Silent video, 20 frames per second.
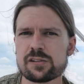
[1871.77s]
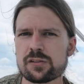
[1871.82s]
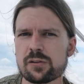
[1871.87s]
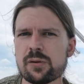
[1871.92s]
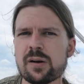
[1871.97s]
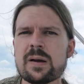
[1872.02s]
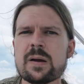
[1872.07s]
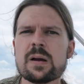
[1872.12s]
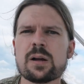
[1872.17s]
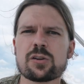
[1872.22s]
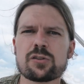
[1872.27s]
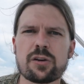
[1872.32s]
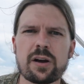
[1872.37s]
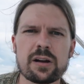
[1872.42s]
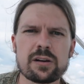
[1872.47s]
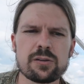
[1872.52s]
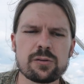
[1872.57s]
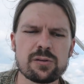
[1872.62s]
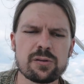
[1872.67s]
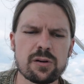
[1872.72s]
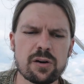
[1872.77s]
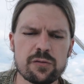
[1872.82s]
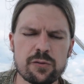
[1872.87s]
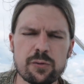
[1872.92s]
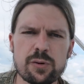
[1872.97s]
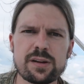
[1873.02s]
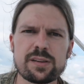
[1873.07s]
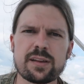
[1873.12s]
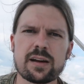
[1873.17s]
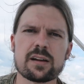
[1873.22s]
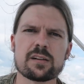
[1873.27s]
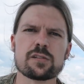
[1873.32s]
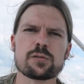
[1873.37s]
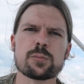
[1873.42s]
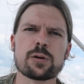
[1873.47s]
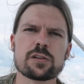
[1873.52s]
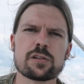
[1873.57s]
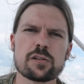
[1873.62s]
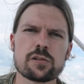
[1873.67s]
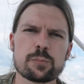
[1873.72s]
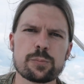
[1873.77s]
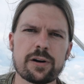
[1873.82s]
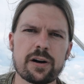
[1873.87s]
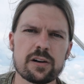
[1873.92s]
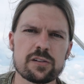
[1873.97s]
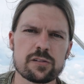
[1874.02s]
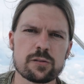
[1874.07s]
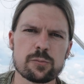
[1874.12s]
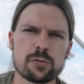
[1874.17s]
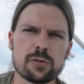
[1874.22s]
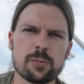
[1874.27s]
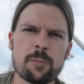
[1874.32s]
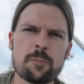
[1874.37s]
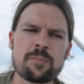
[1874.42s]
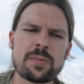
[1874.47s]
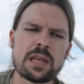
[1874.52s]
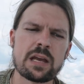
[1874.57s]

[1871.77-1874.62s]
So try to avoid that as much as possible.